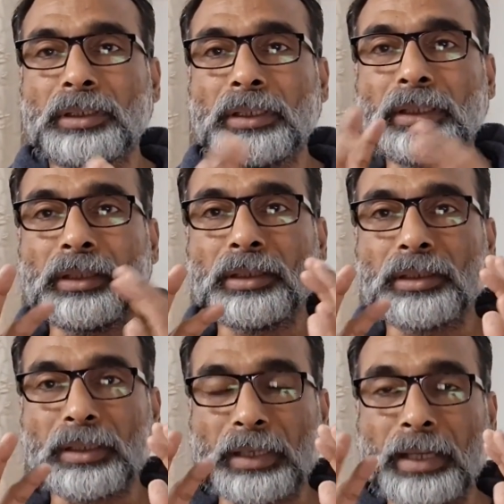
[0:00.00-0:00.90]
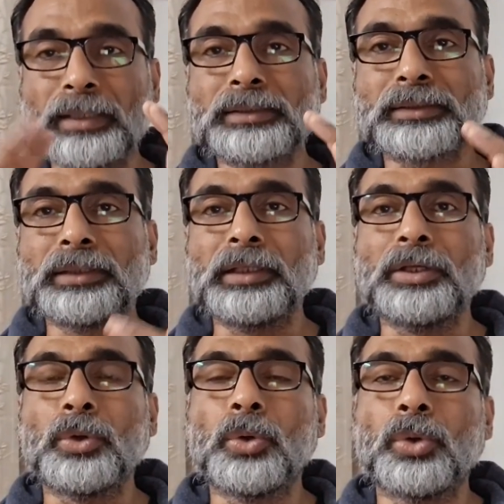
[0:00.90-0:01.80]
he writes
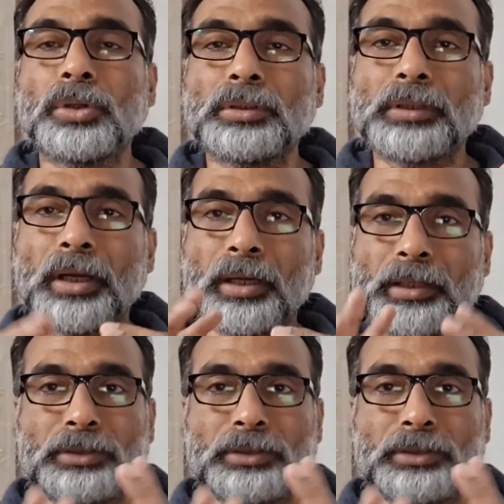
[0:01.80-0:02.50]
all the